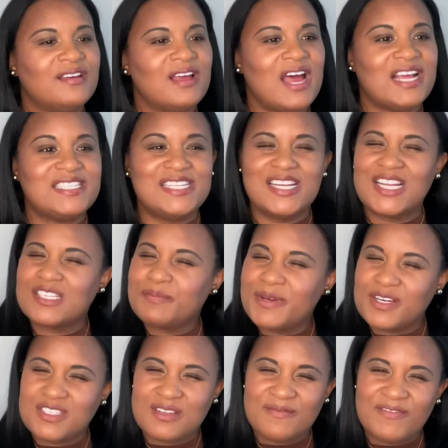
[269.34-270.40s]
I did
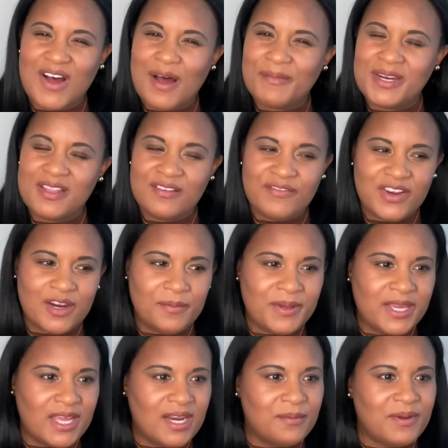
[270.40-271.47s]
experience some vomiting in the very
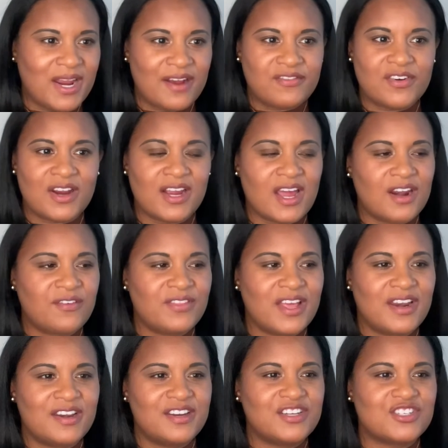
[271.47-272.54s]
beginning, but after I got over that
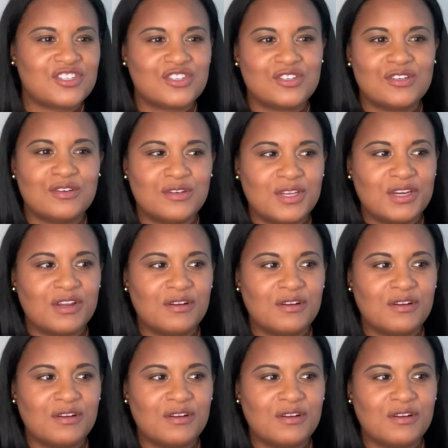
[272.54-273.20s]
initial,